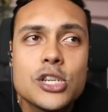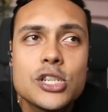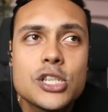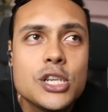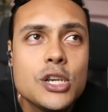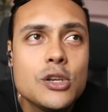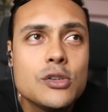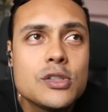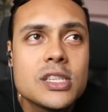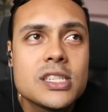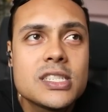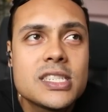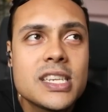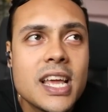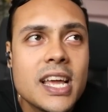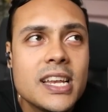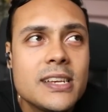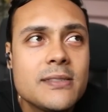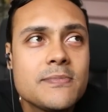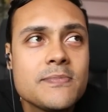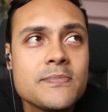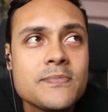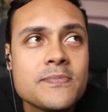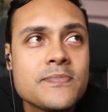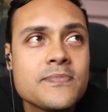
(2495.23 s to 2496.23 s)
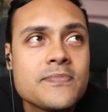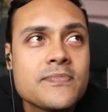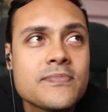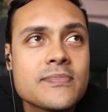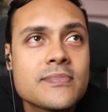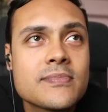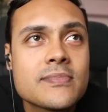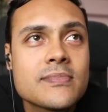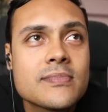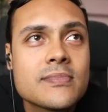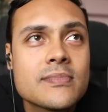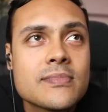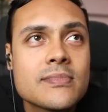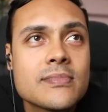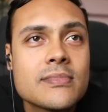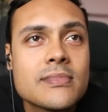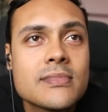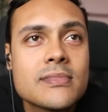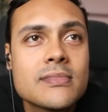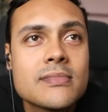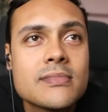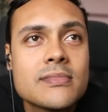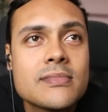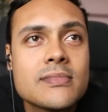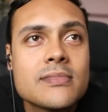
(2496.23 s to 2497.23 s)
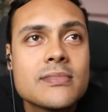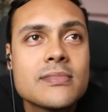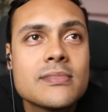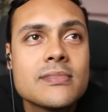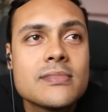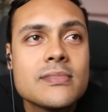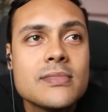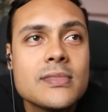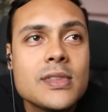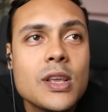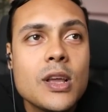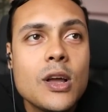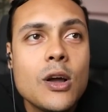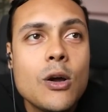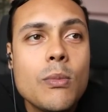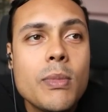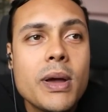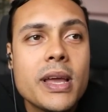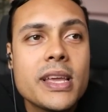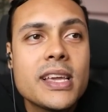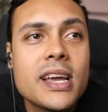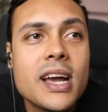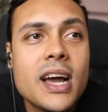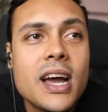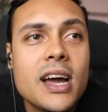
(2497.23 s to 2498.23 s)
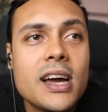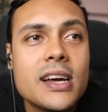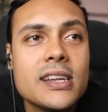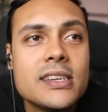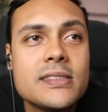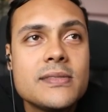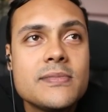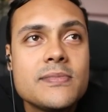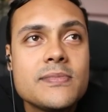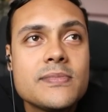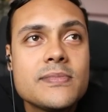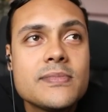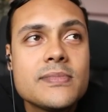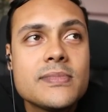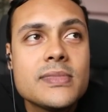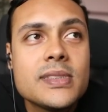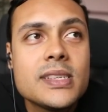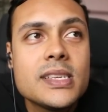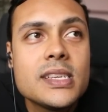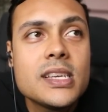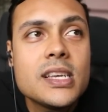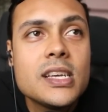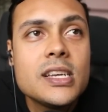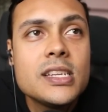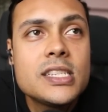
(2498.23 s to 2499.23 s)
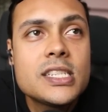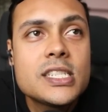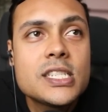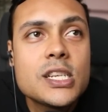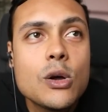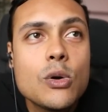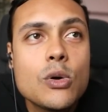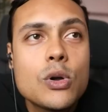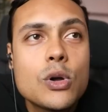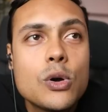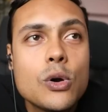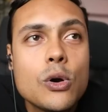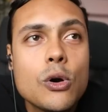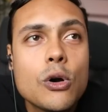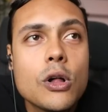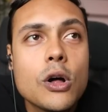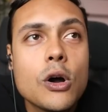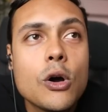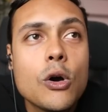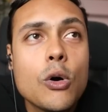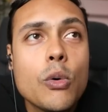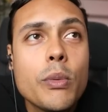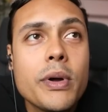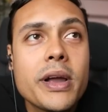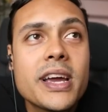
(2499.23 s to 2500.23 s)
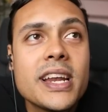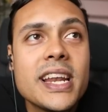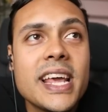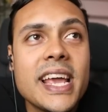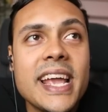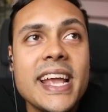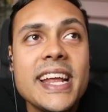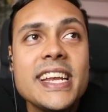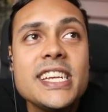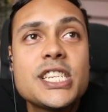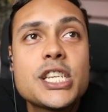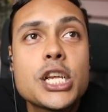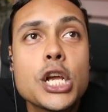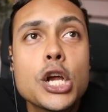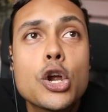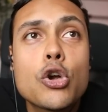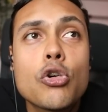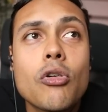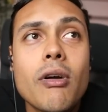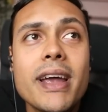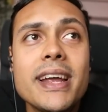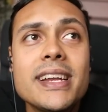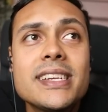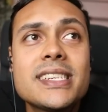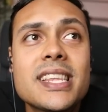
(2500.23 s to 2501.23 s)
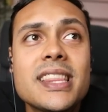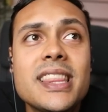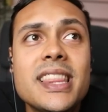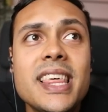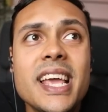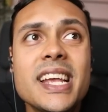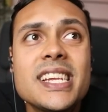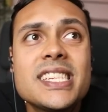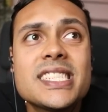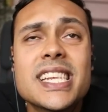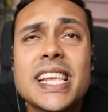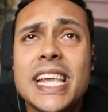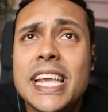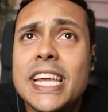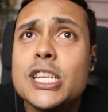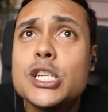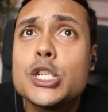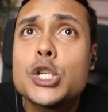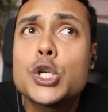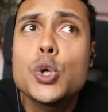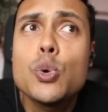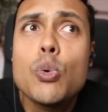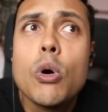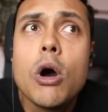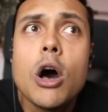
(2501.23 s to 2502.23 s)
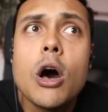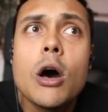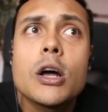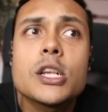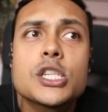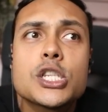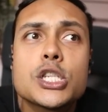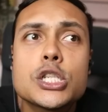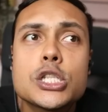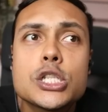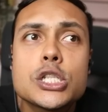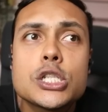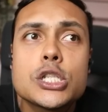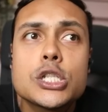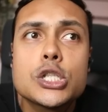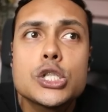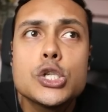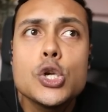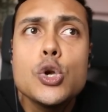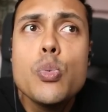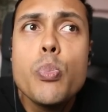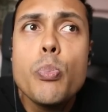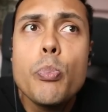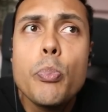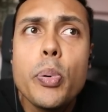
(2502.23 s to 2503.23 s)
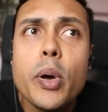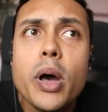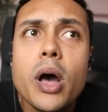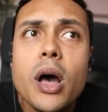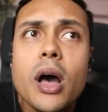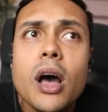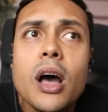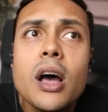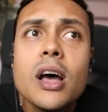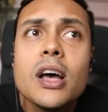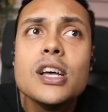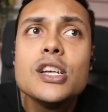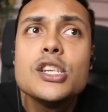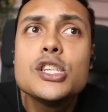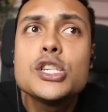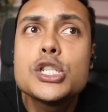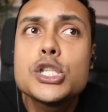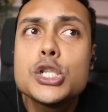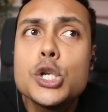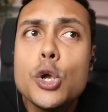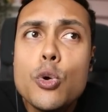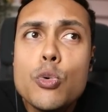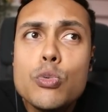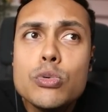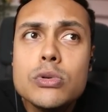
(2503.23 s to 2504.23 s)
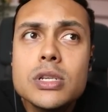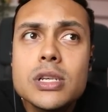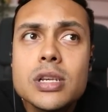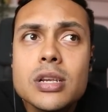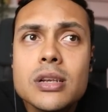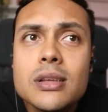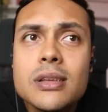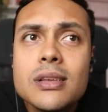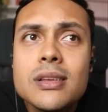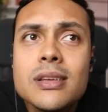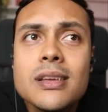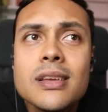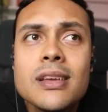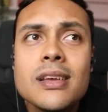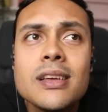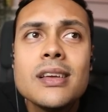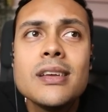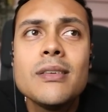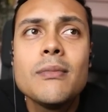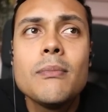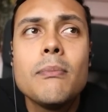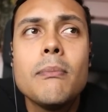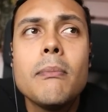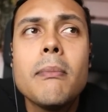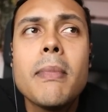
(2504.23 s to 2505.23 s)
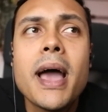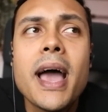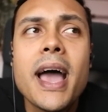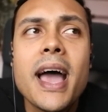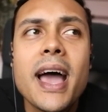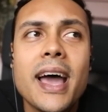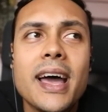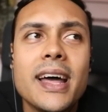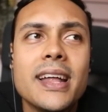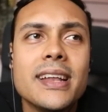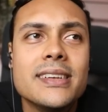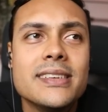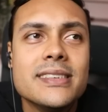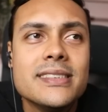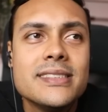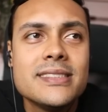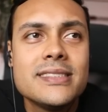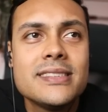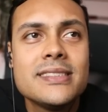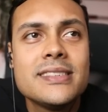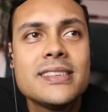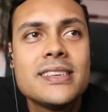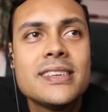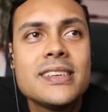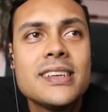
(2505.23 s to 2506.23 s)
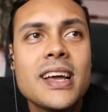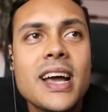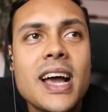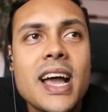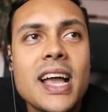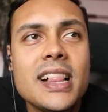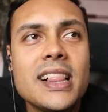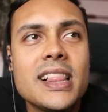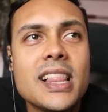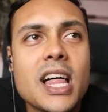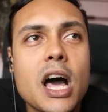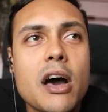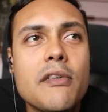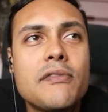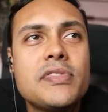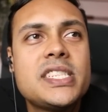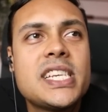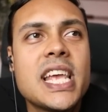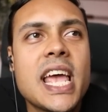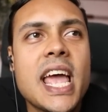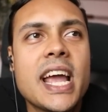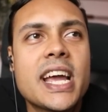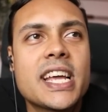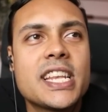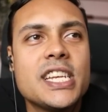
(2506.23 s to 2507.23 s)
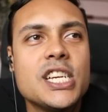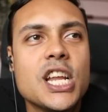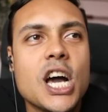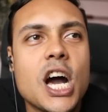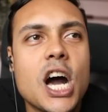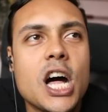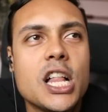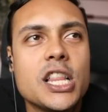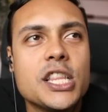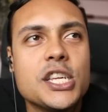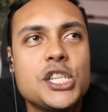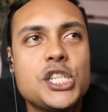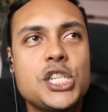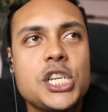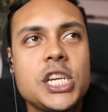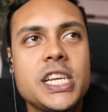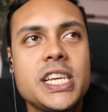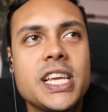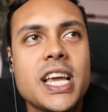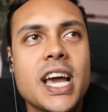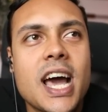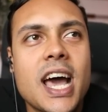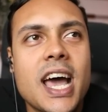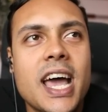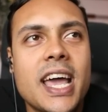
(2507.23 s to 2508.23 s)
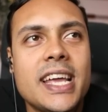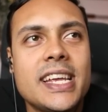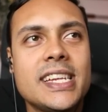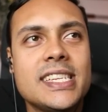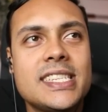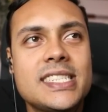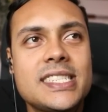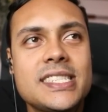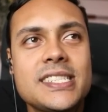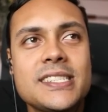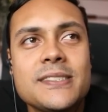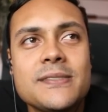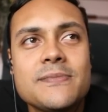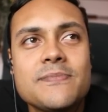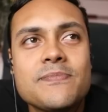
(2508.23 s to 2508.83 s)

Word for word: just use instead. Hmm. oh my wonder. god. It's so cool. Oh, we're going to integrate this into nice. our super suit. Man, I love technology, guys.